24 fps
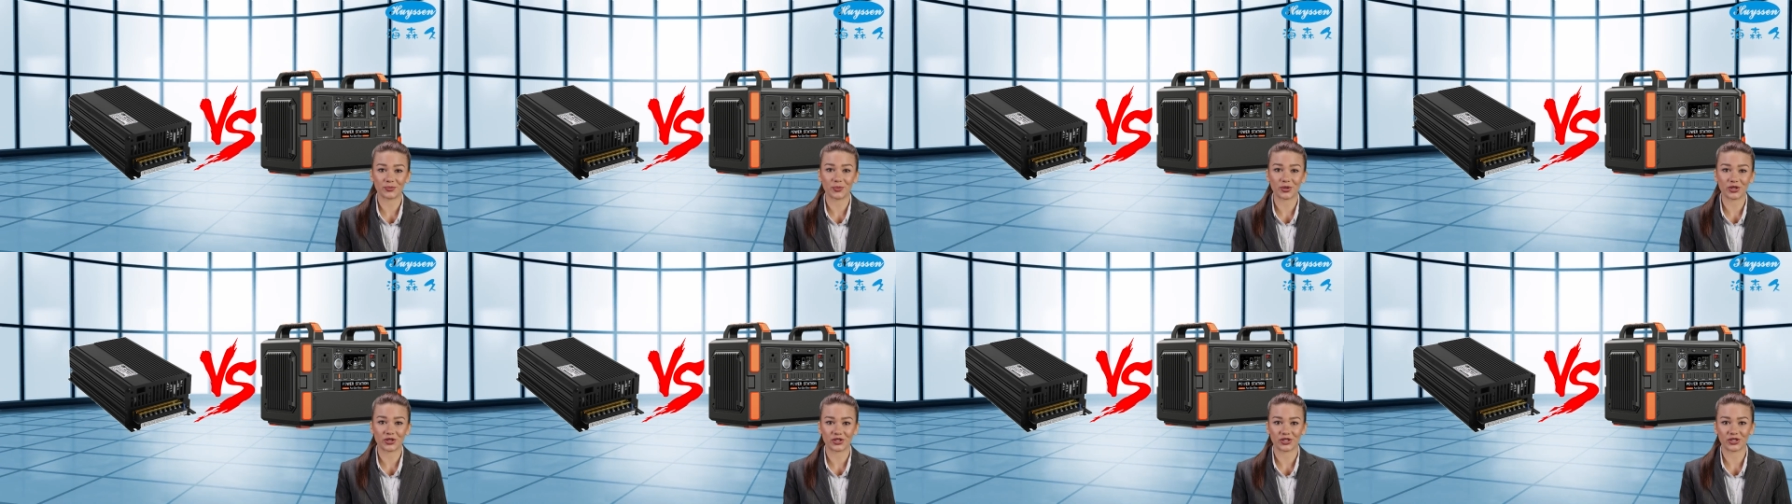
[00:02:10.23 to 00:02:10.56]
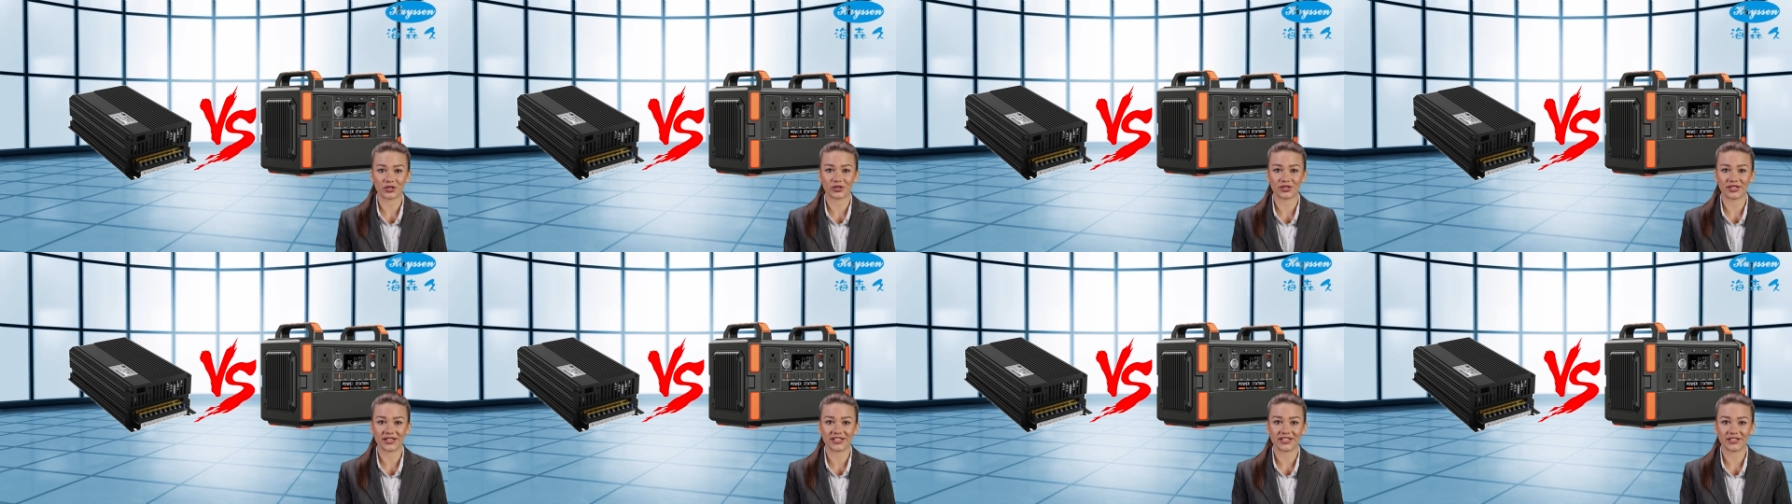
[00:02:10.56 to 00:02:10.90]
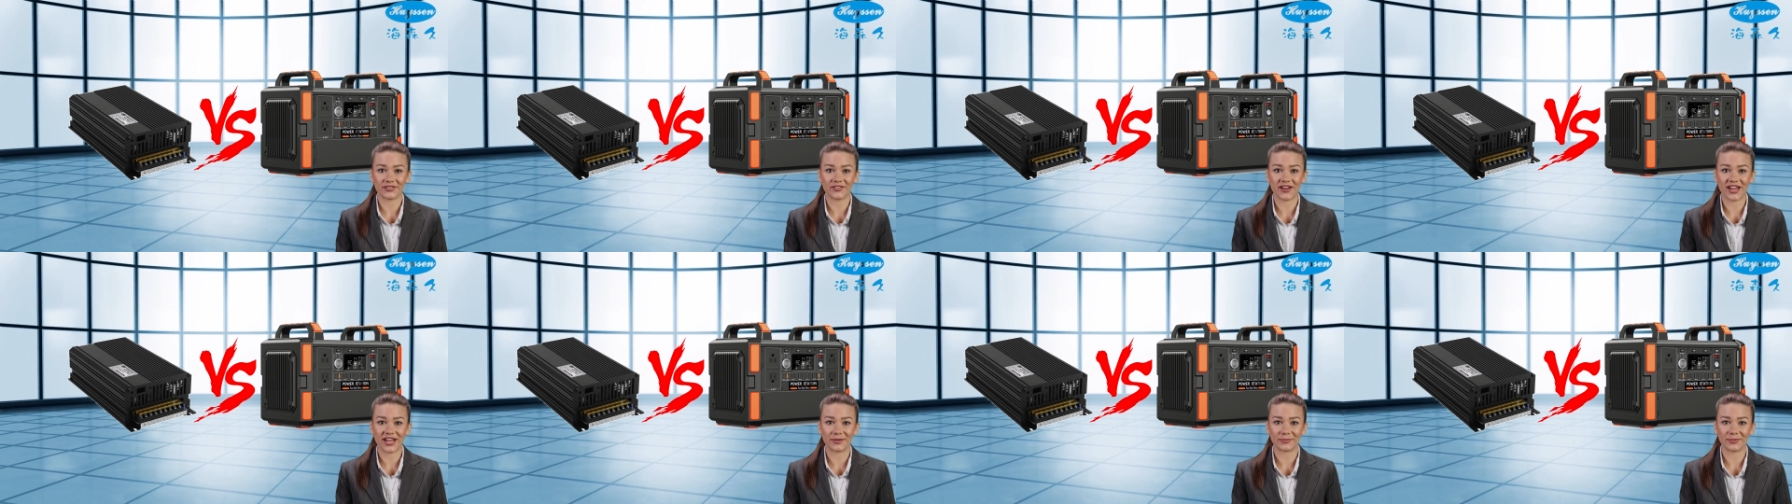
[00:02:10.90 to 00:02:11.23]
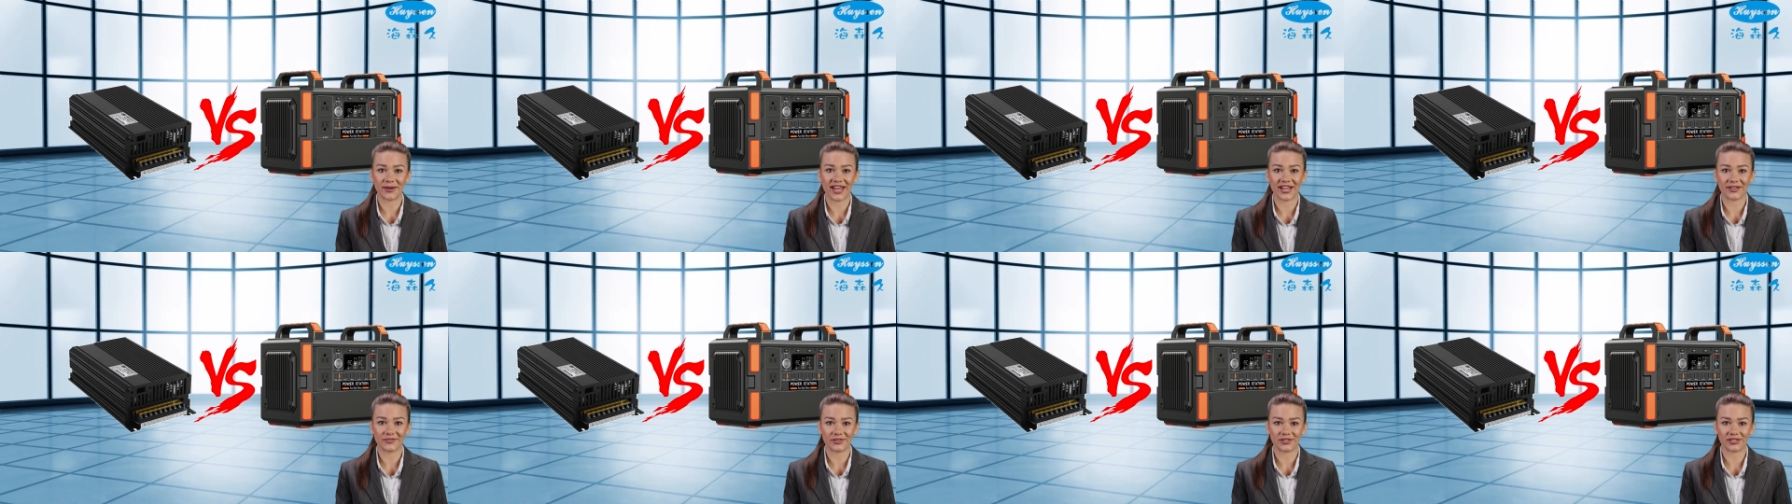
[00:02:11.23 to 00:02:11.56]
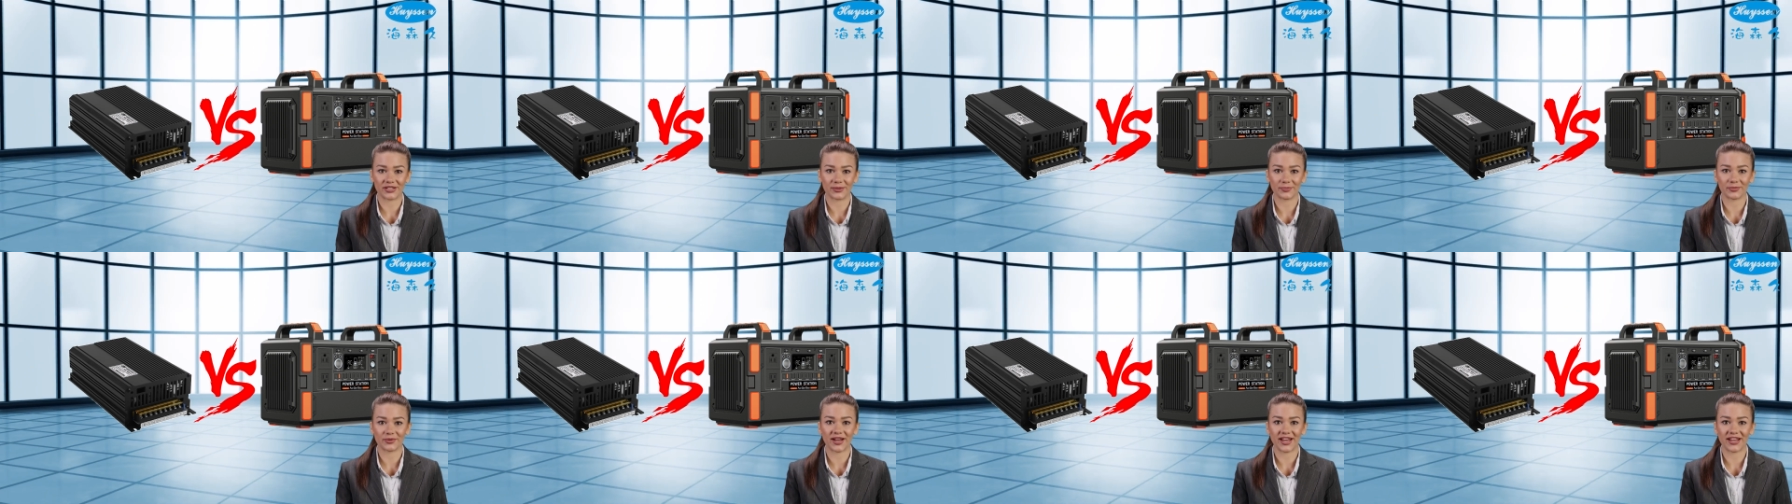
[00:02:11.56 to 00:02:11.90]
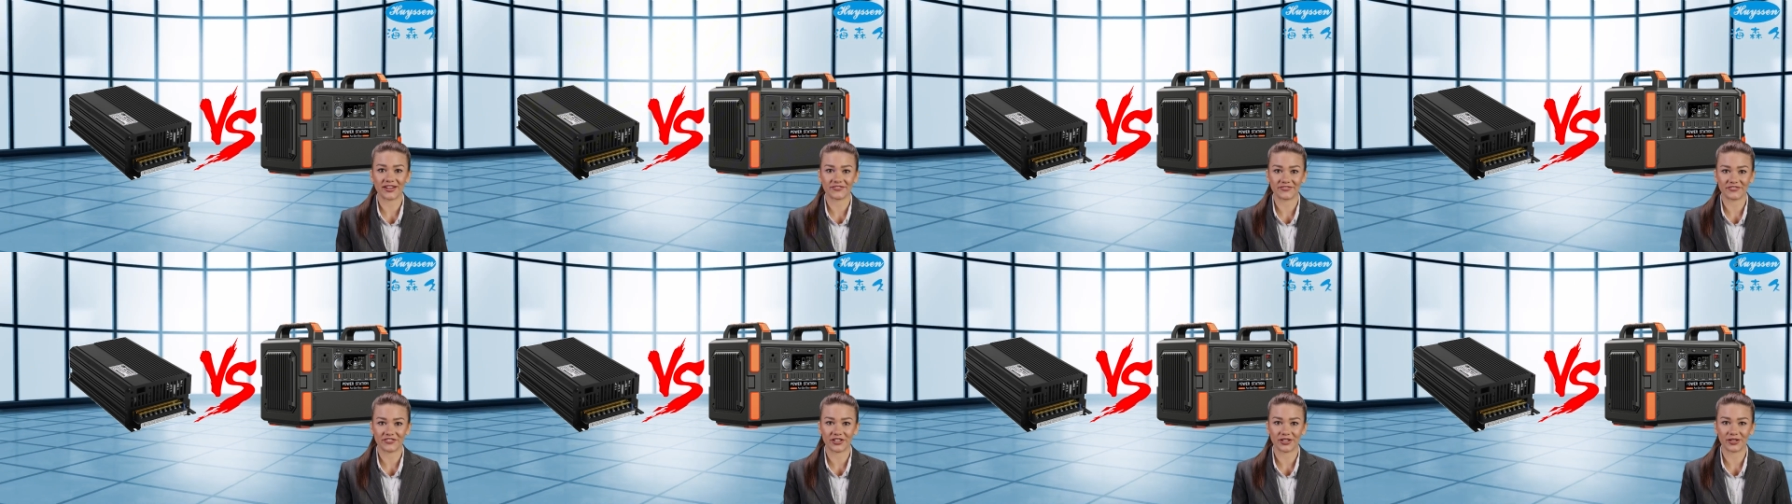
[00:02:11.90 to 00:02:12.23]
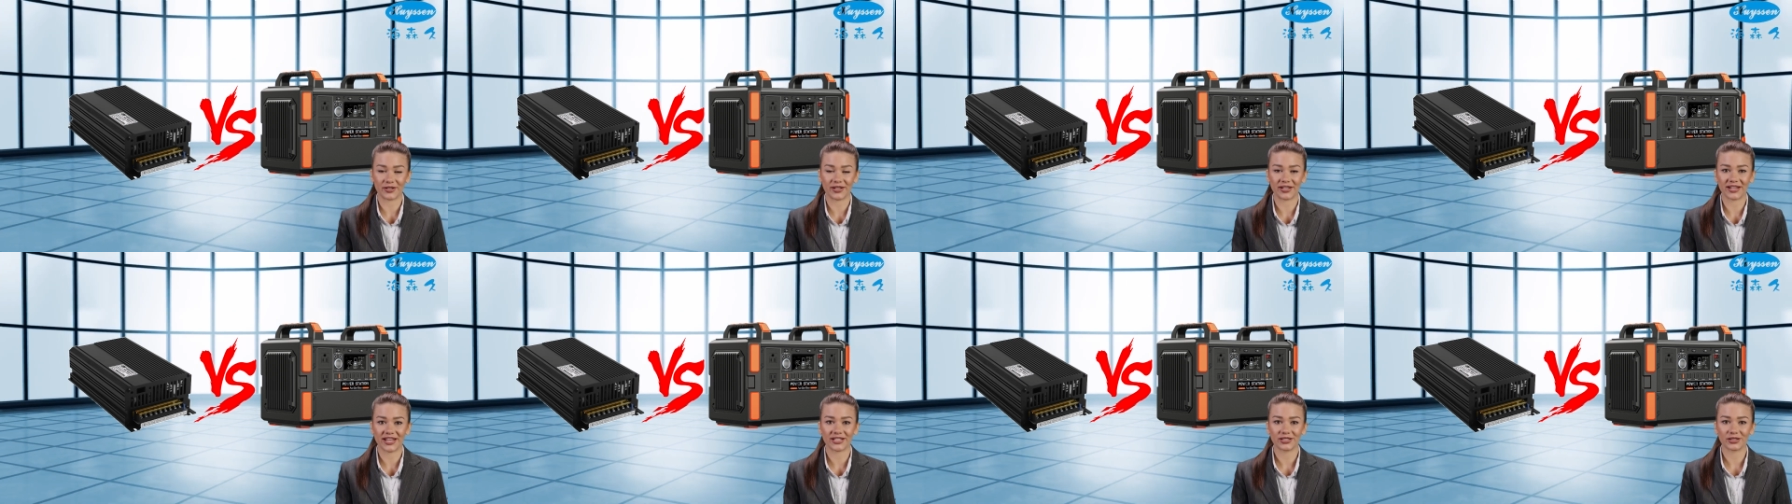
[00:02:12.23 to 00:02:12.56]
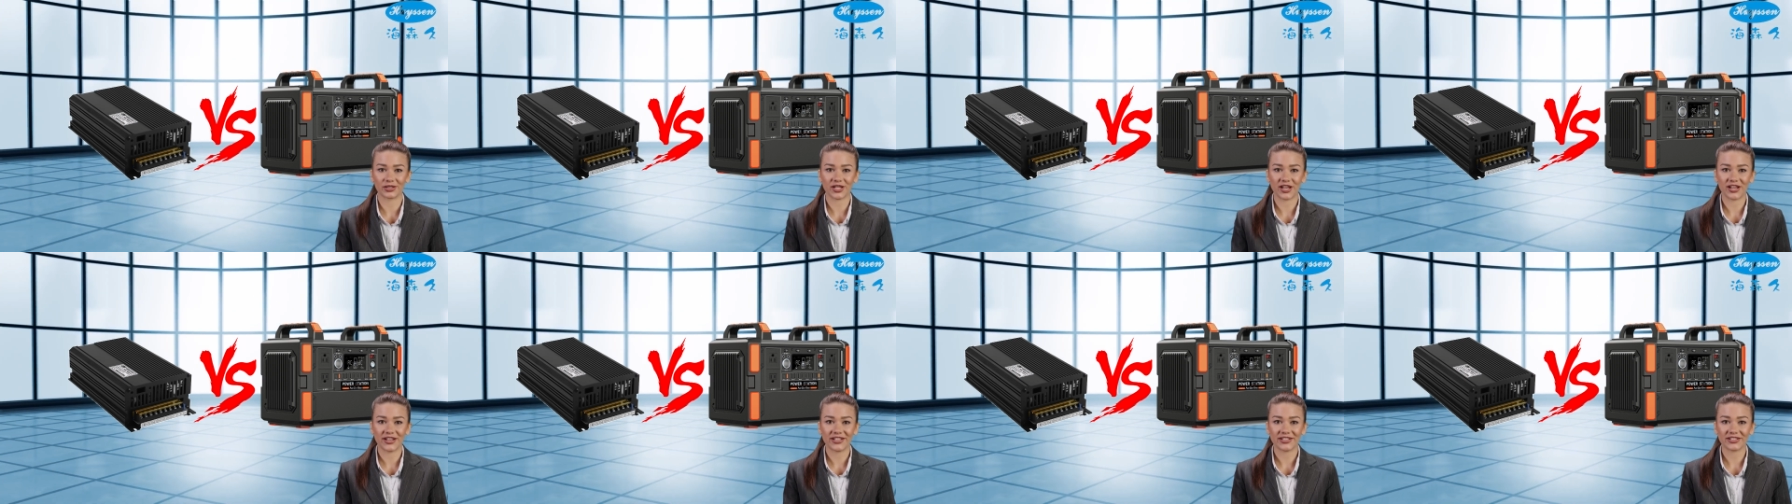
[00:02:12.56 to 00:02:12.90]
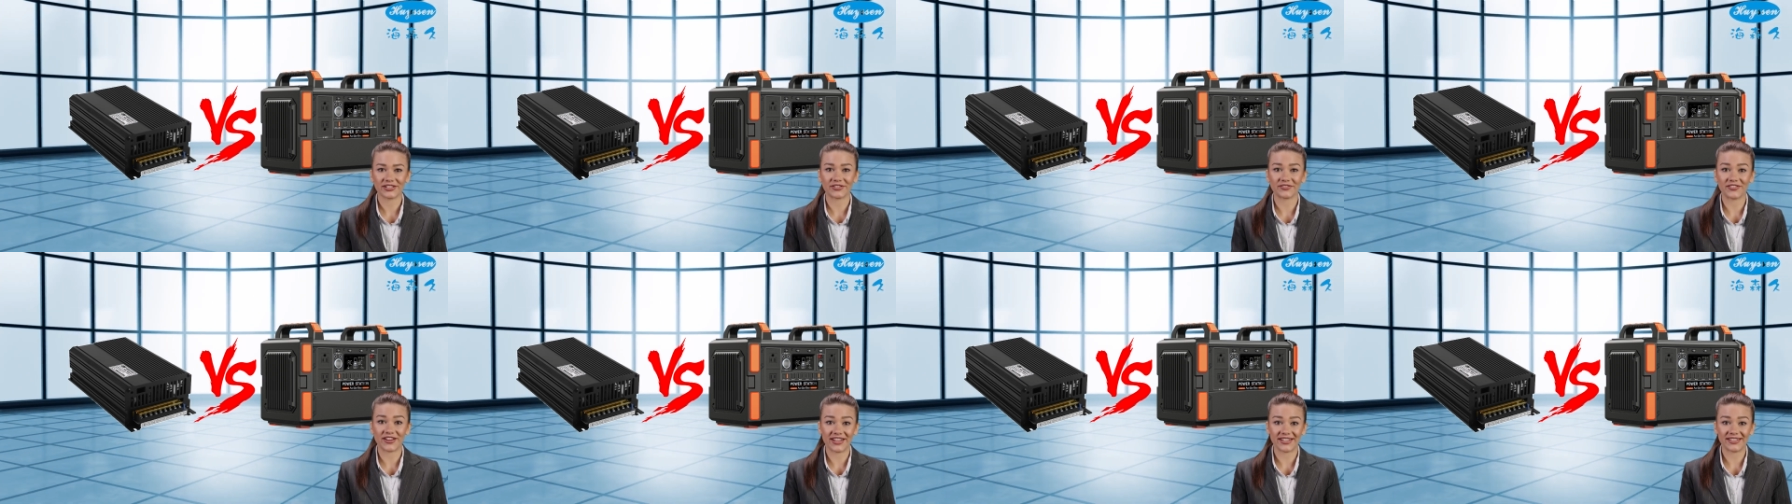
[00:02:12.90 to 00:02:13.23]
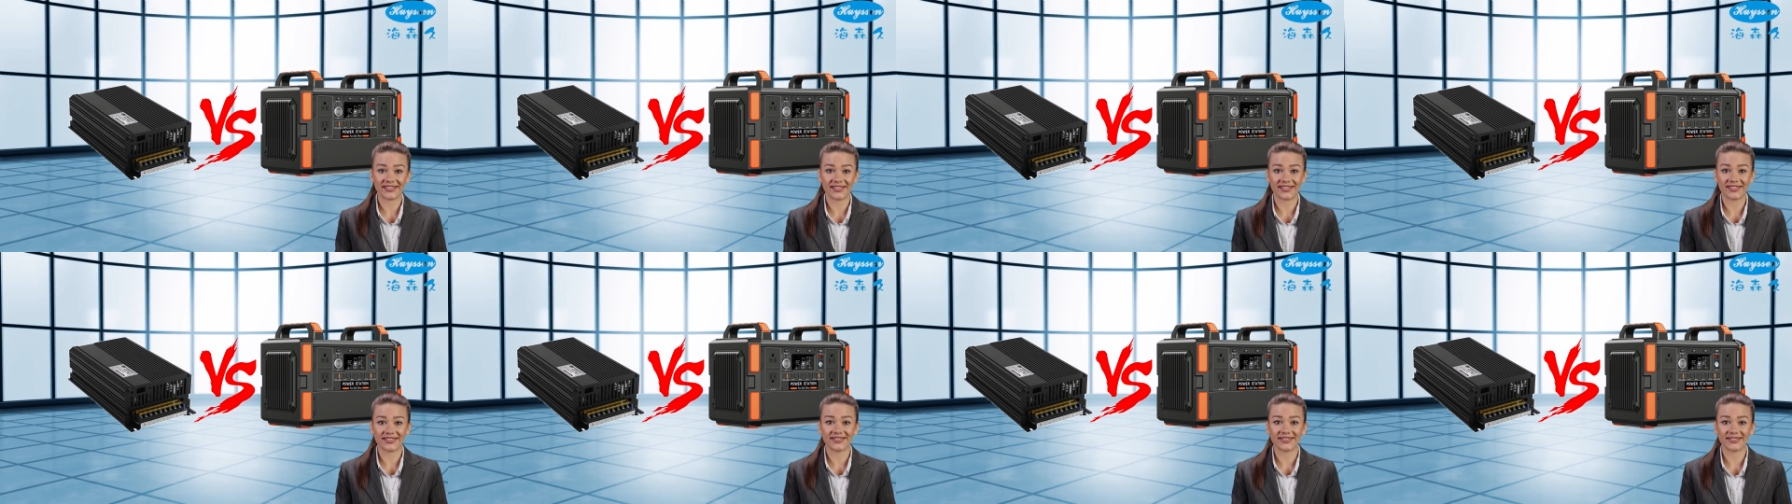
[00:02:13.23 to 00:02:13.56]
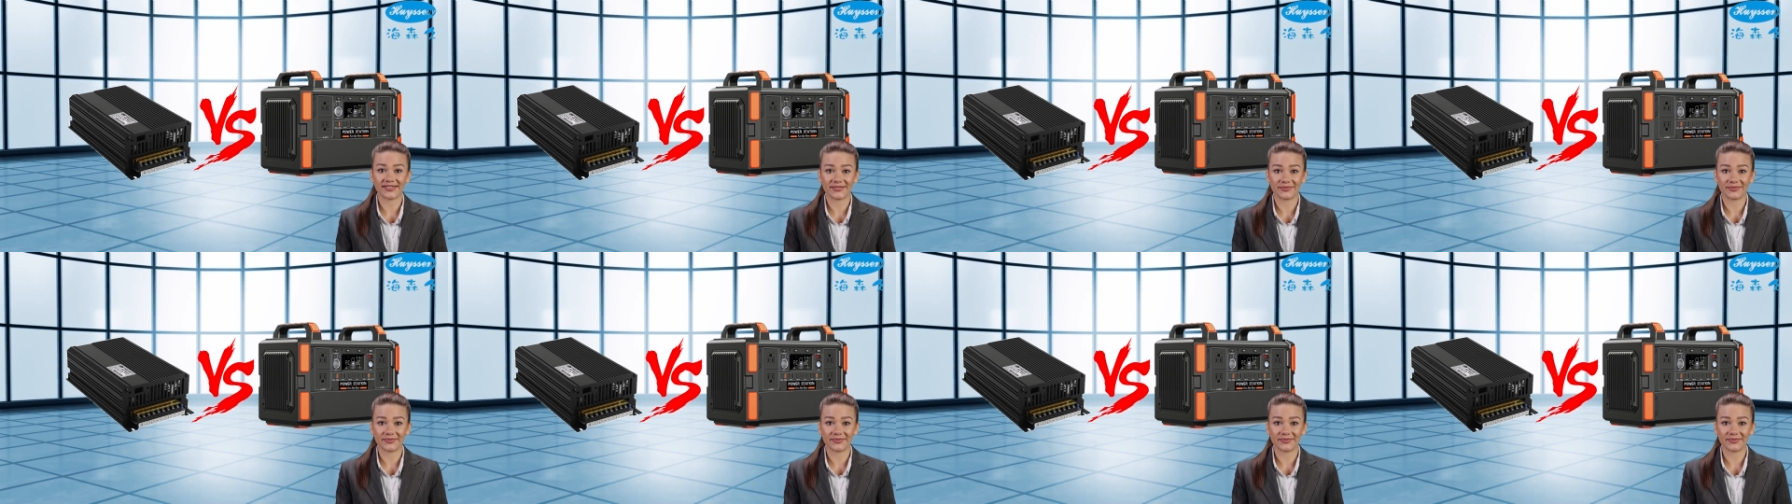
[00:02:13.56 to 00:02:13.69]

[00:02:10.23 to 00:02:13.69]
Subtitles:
when choosing the right power supply for your electronic devices.